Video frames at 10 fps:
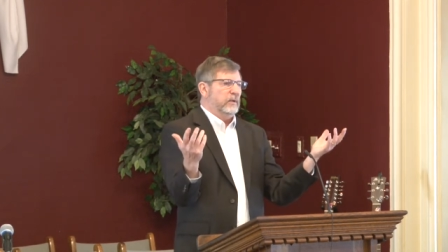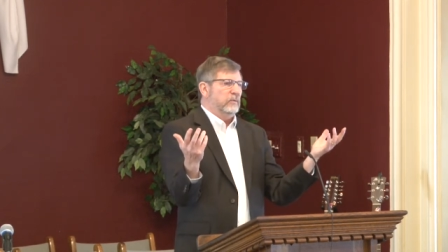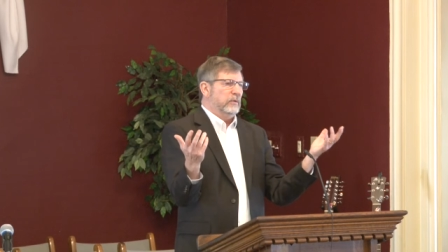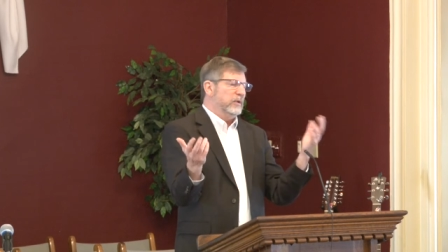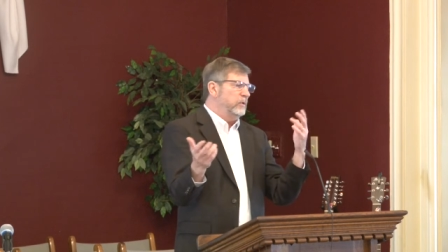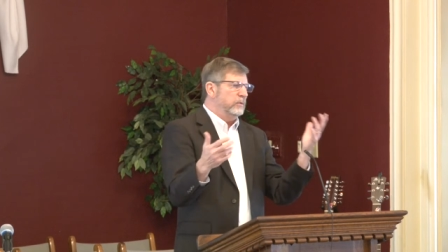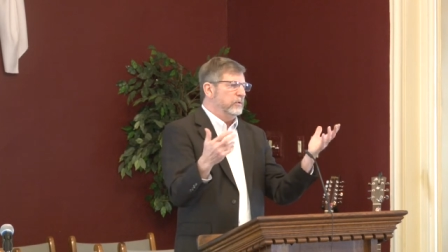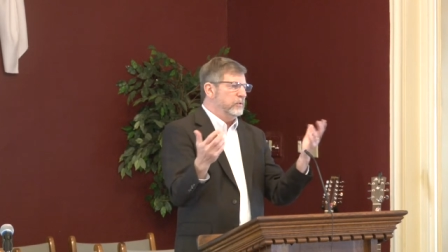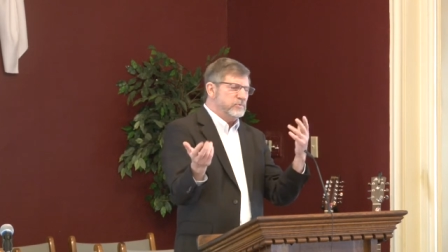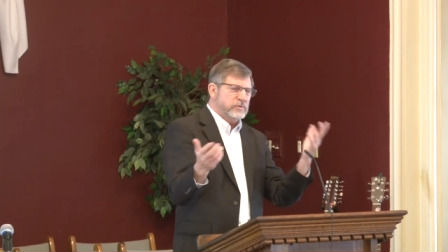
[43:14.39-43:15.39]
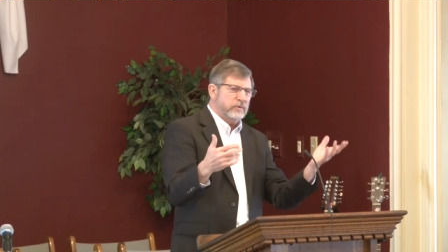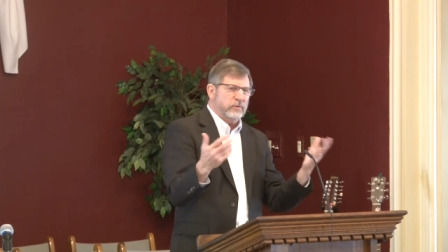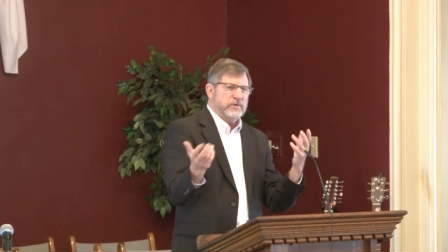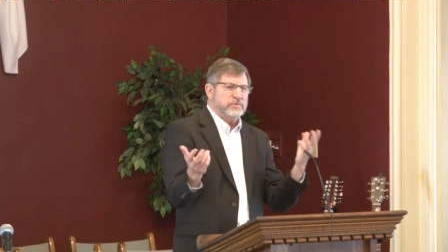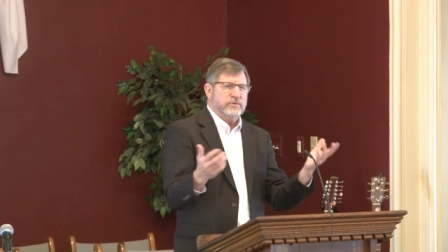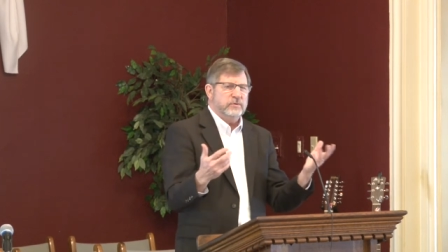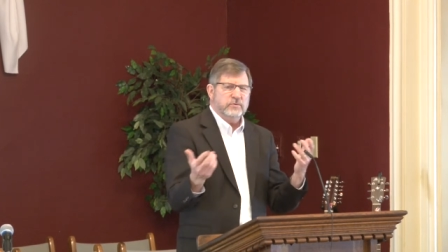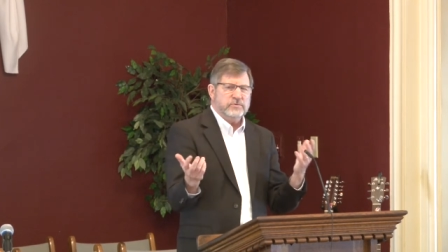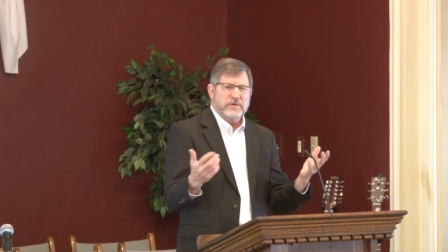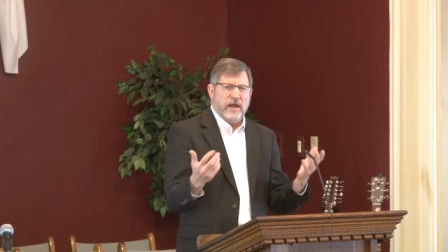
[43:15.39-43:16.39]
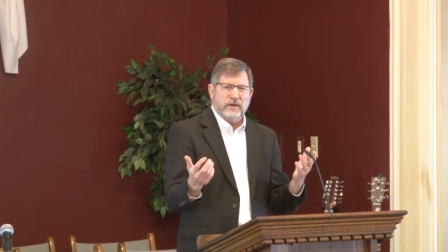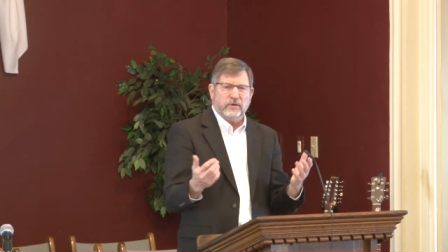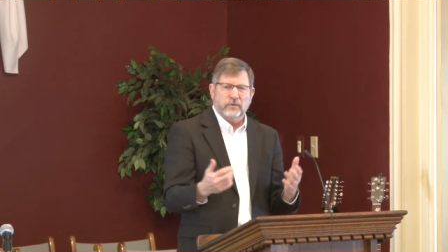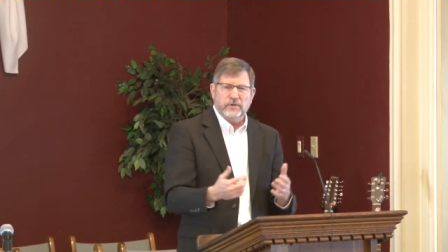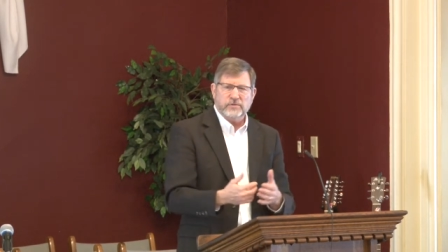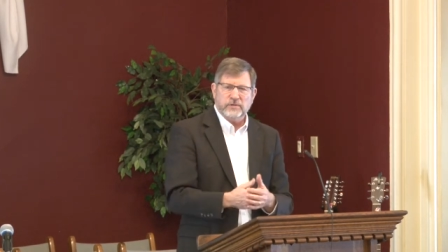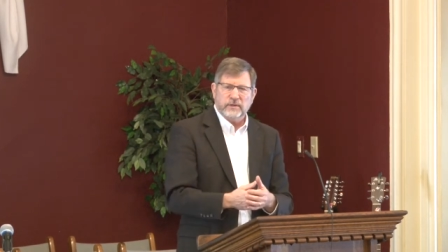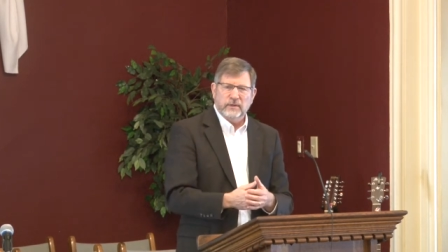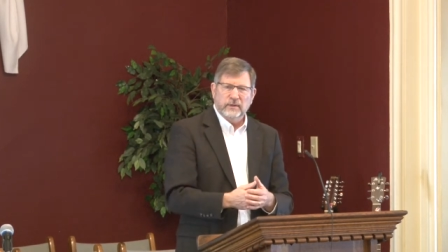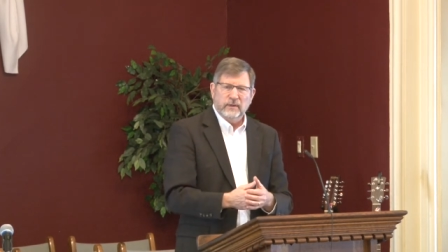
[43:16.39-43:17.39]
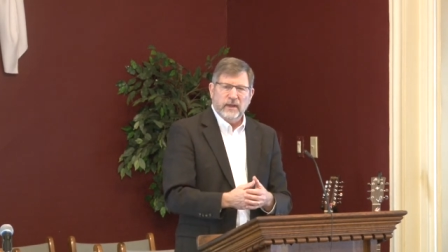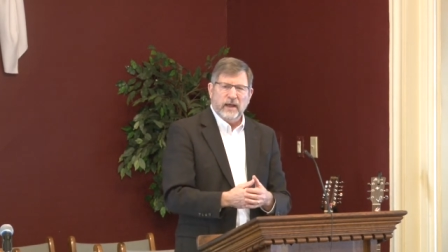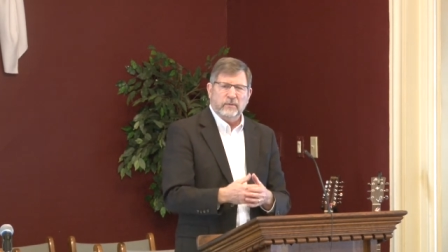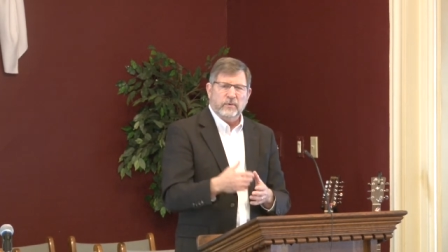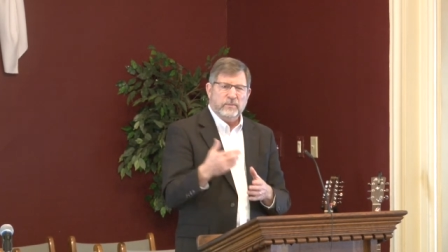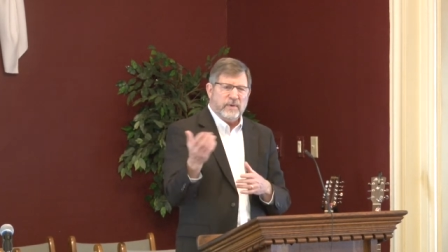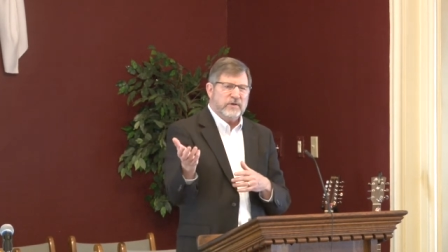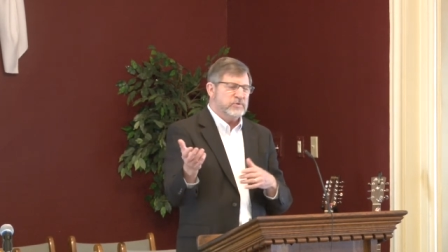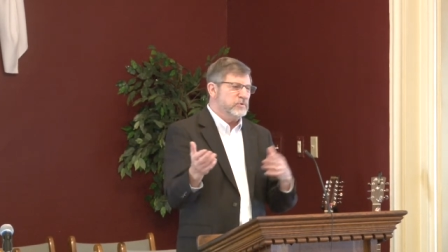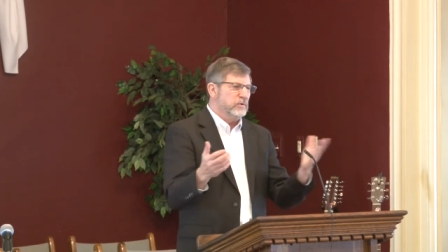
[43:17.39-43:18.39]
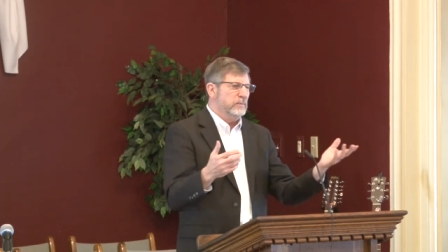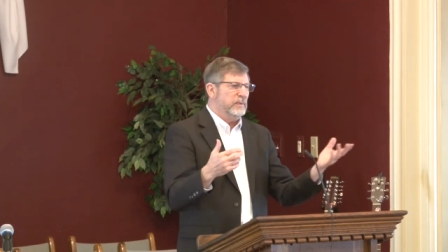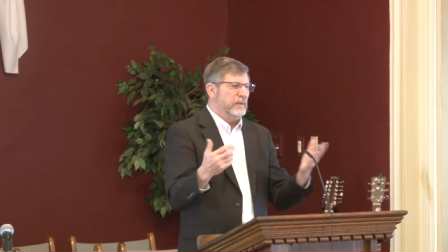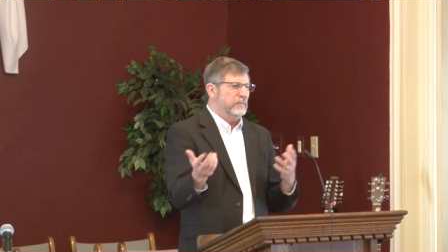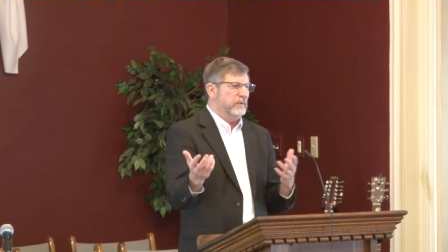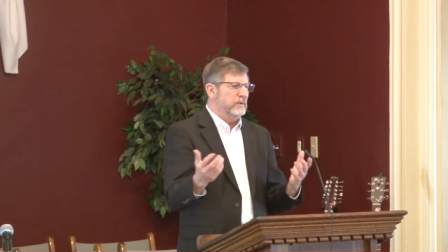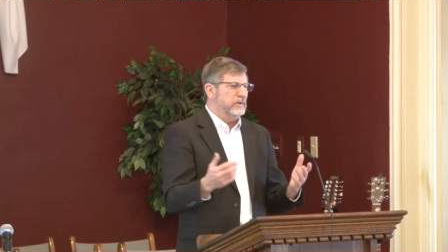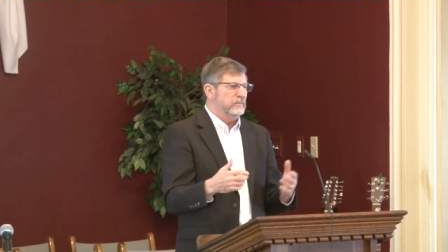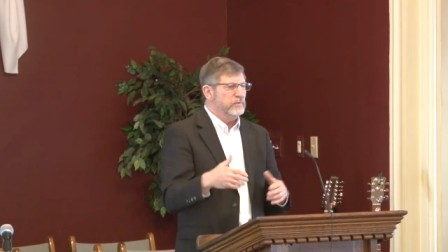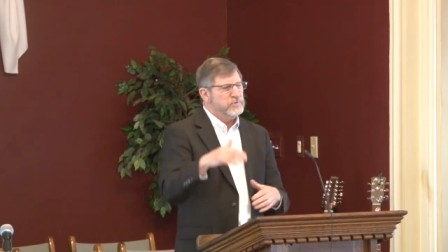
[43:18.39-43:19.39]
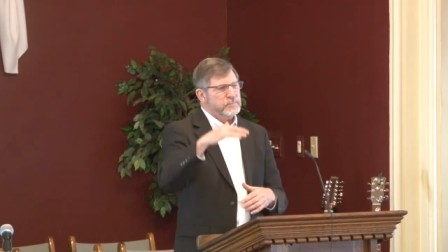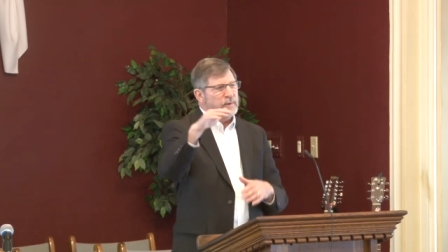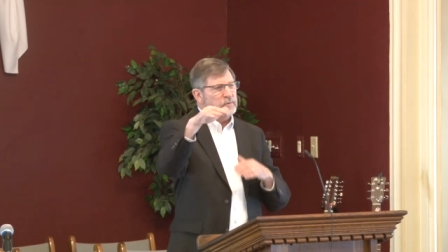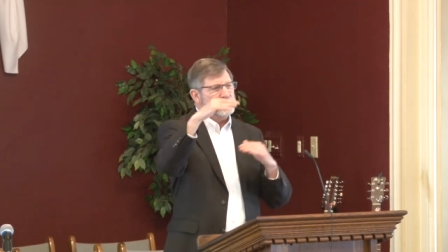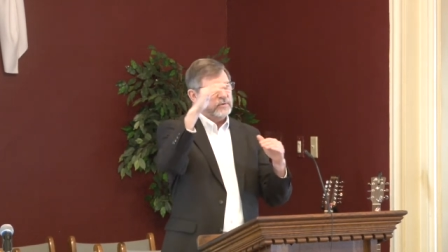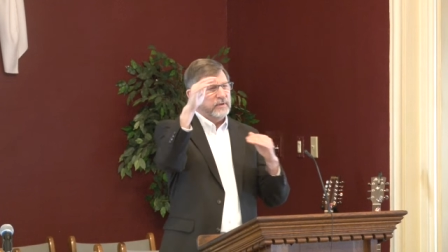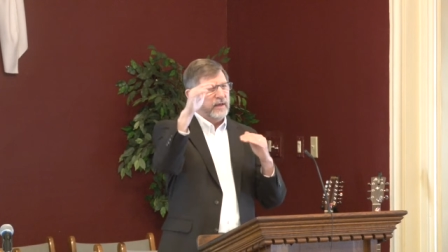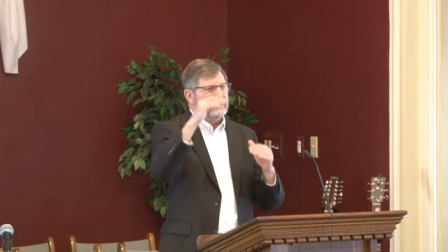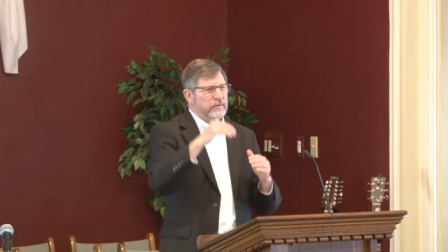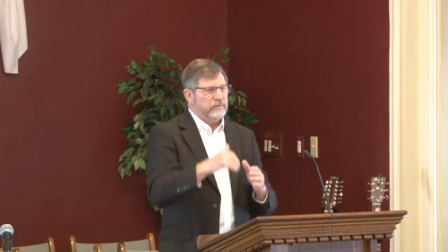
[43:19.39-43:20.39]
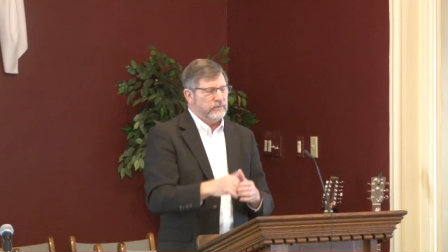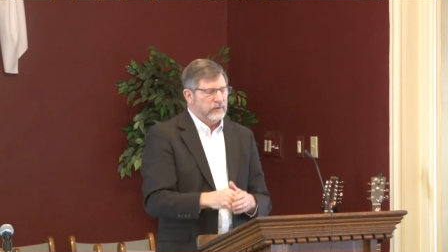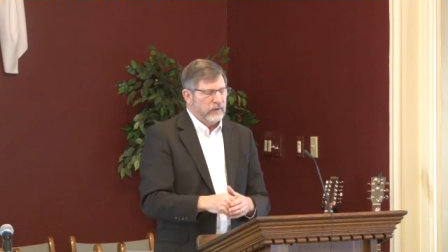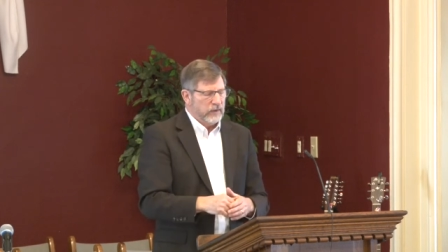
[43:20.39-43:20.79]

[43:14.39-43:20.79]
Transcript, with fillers: Well, then who's the Christian? Who's not a Christian? How do we minister to people at different spiritual levels?